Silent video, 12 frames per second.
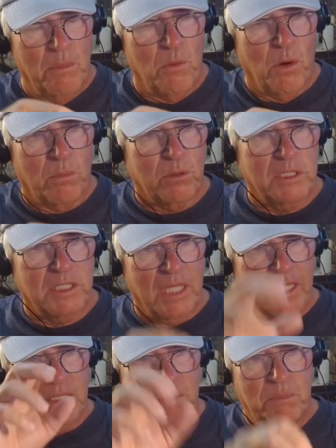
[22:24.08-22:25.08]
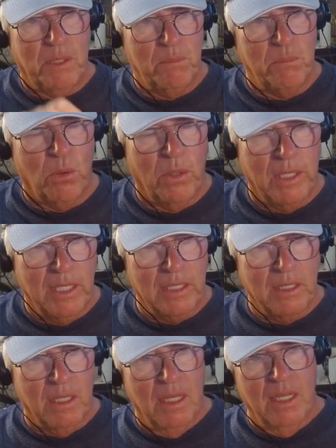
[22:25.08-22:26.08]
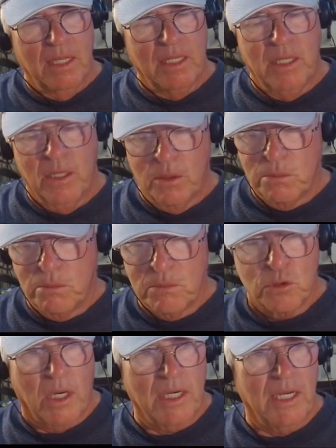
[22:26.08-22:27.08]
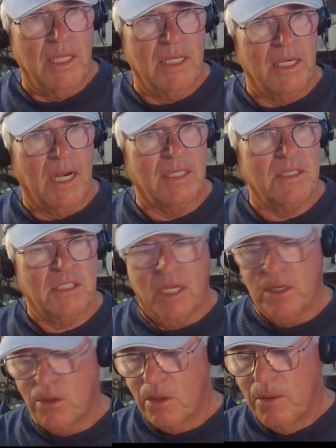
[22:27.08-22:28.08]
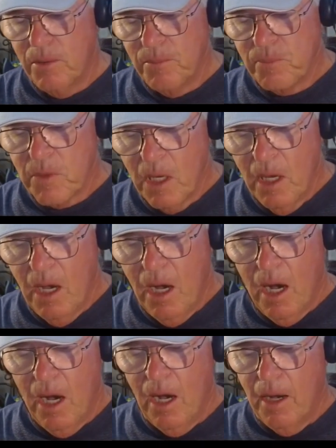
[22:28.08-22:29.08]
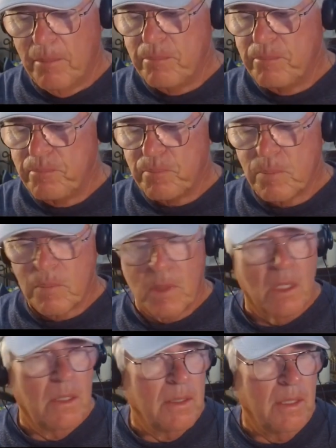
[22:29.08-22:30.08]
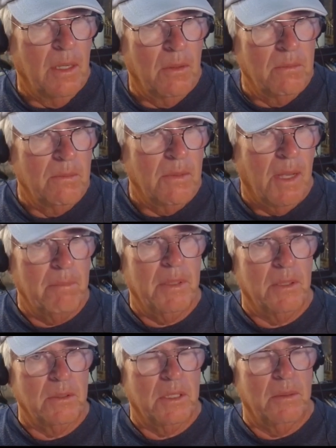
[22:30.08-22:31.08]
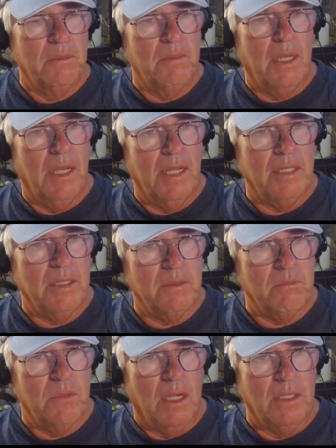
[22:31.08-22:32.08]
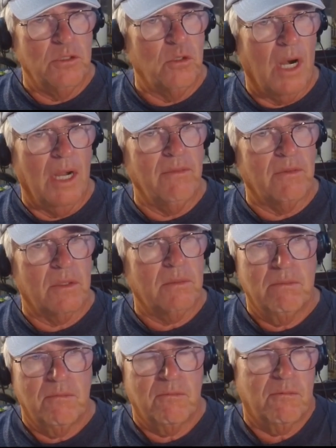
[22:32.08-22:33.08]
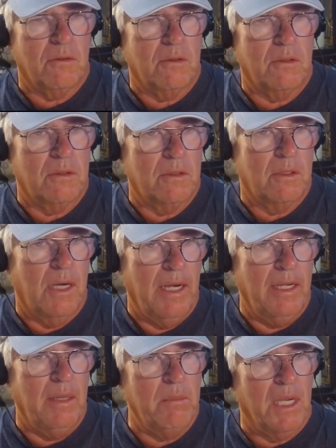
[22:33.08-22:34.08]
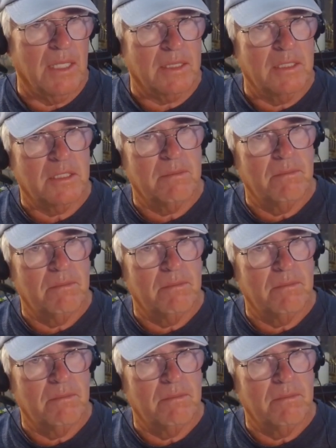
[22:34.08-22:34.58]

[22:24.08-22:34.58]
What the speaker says: more precise, pinpointing, try to hit it on center. I built him a driver for $80.